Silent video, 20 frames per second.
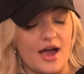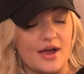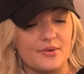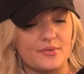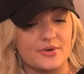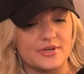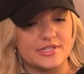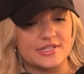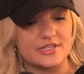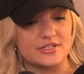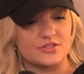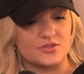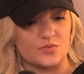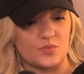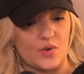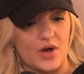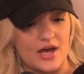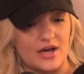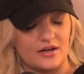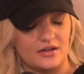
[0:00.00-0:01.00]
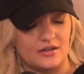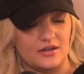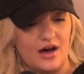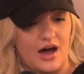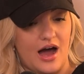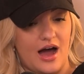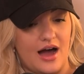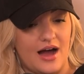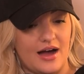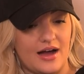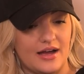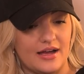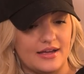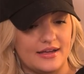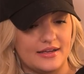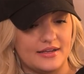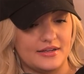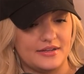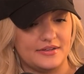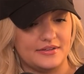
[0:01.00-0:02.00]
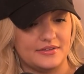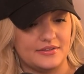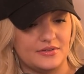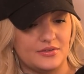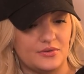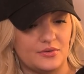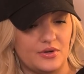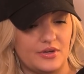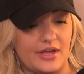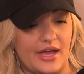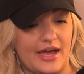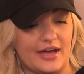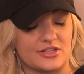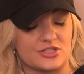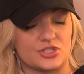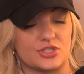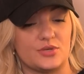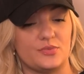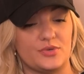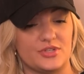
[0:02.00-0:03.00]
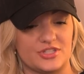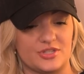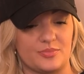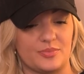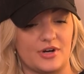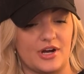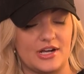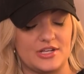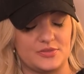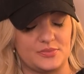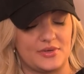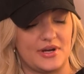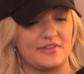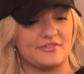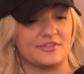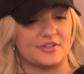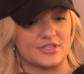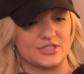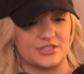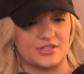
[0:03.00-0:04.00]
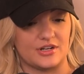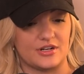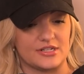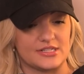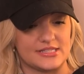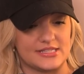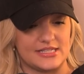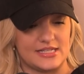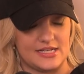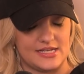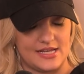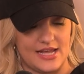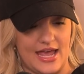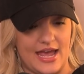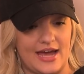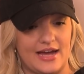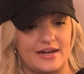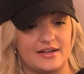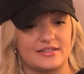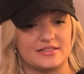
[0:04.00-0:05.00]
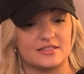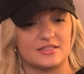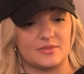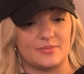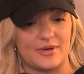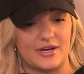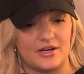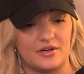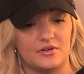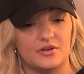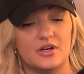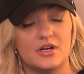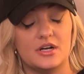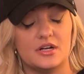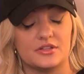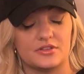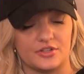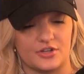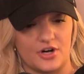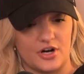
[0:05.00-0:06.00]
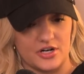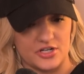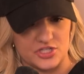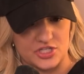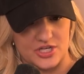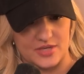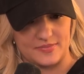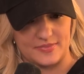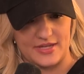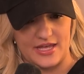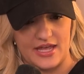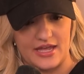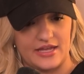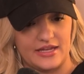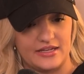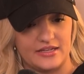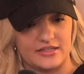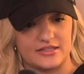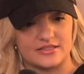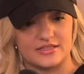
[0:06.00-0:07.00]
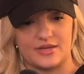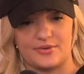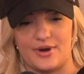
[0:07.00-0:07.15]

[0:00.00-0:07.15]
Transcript: I was as well. I actually was surprised when I first started seeing ads about their heart-shaped cakes.